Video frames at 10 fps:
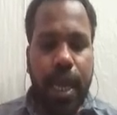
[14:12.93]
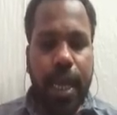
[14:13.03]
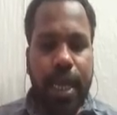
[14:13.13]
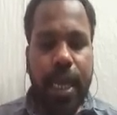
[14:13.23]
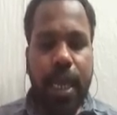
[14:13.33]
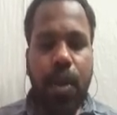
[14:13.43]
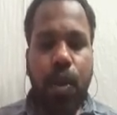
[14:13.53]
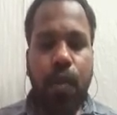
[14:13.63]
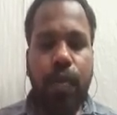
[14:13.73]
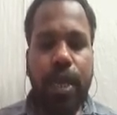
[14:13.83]
And then
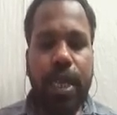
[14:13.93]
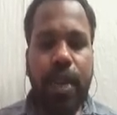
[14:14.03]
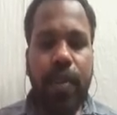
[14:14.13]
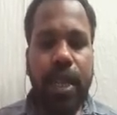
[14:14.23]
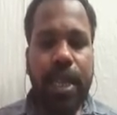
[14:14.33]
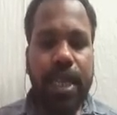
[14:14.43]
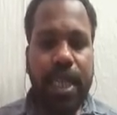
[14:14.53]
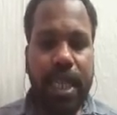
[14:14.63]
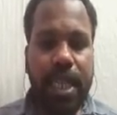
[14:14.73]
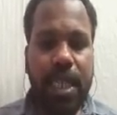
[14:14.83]
after
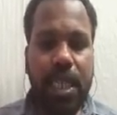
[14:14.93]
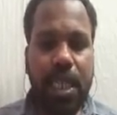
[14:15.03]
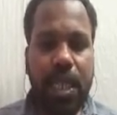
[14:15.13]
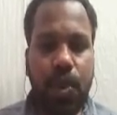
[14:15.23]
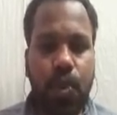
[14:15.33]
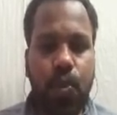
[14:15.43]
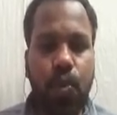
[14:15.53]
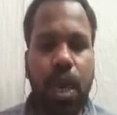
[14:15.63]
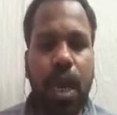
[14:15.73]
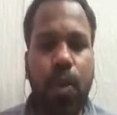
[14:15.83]
dividing this,
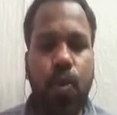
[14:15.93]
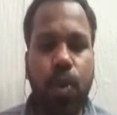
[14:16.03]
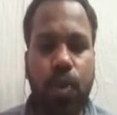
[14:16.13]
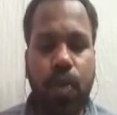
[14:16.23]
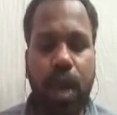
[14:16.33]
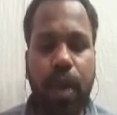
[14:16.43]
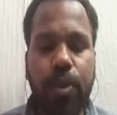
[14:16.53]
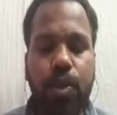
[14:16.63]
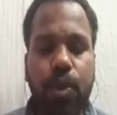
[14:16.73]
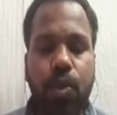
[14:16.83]
we
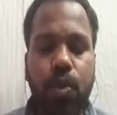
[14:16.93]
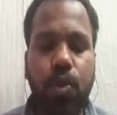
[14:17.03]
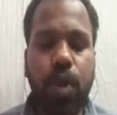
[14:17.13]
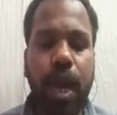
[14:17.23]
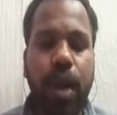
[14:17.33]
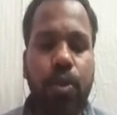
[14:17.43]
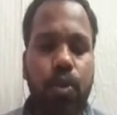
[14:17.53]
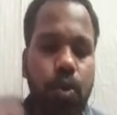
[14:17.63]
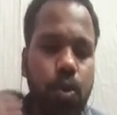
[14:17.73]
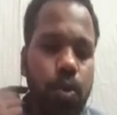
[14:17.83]
have to do, we have
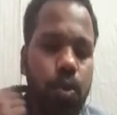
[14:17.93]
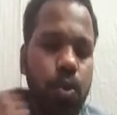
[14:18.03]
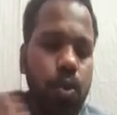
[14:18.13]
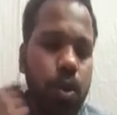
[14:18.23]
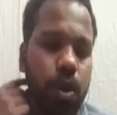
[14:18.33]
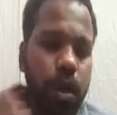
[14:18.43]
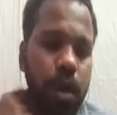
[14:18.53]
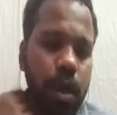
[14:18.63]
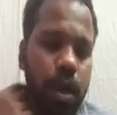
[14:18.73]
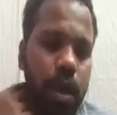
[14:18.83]
to
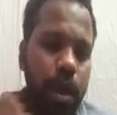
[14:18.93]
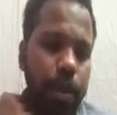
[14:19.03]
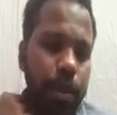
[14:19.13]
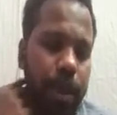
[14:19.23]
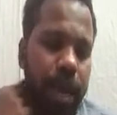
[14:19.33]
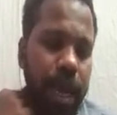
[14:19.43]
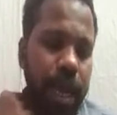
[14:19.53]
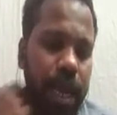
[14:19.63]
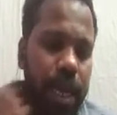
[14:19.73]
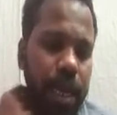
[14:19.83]

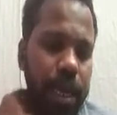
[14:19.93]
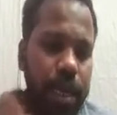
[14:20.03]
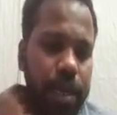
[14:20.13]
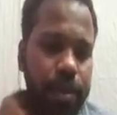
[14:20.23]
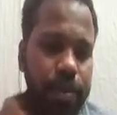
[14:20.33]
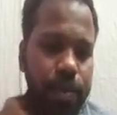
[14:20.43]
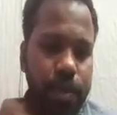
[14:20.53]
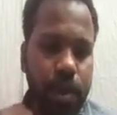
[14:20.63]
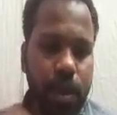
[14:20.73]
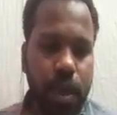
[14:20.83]
make the
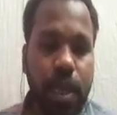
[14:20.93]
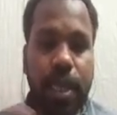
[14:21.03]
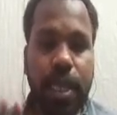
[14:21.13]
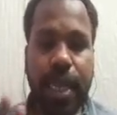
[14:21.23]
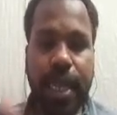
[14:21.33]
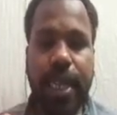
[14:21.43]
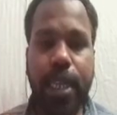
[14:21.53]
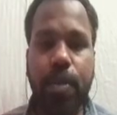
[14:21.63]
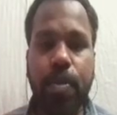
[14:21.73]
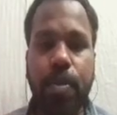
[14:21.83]

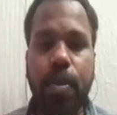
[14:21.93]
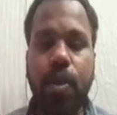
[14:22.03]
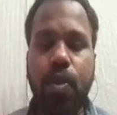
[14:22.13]
random,